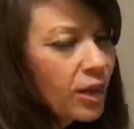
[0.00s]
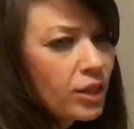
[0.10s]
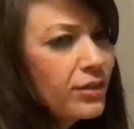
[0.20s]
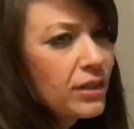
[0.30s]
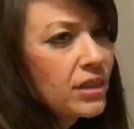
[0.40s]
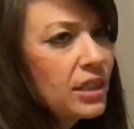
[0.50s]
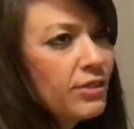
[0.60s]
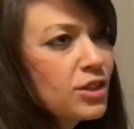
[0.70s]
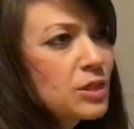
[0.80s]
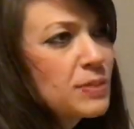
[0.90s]
or
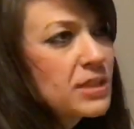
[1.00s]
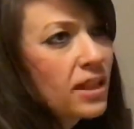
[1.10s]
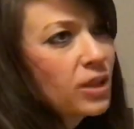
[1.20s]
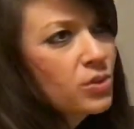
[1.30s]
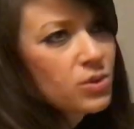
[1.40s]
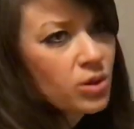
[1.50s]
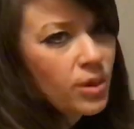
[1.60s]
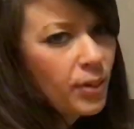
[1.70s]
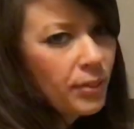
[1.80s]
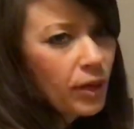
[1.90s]
even just me telling you a story
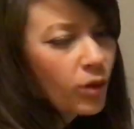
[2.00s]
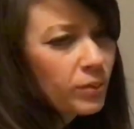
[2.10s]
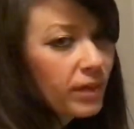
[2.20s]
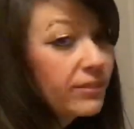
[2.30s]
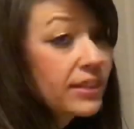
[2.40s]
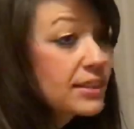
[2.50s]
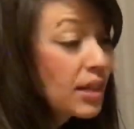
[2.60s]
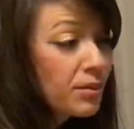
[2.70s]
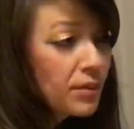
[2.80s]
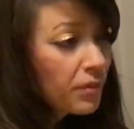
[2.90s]
about my home life, like
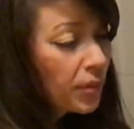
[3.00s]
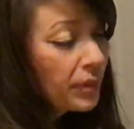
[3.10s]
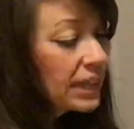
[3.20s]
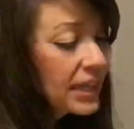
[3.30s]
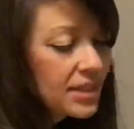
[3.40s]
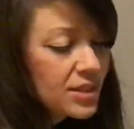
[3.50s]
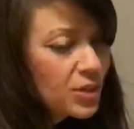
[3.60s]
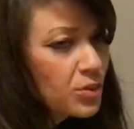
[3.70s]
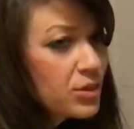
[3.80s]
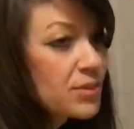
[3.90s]
telling about my kids and
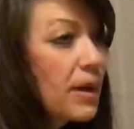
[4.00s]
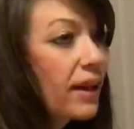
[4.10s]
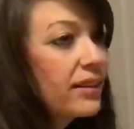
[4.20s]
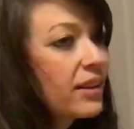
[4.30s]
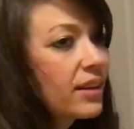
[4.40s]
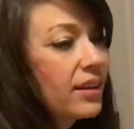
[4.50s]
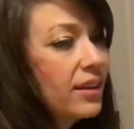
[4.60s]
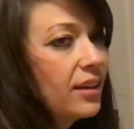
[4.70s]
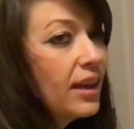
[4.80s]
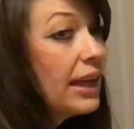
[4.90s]
you smiling
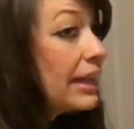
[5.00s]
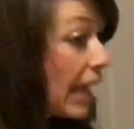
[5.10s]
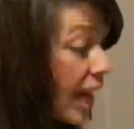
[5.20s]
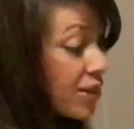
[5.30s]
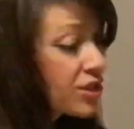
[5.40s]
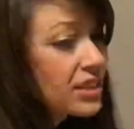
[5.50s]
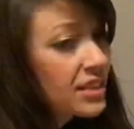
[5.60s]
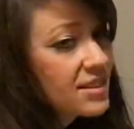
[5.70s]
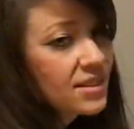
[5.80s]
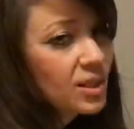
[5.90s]
and actually
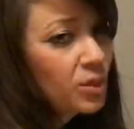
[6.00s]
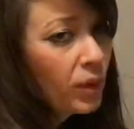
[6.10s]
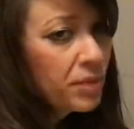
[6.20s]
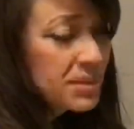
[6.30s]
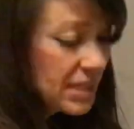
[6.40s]
listening to what I'm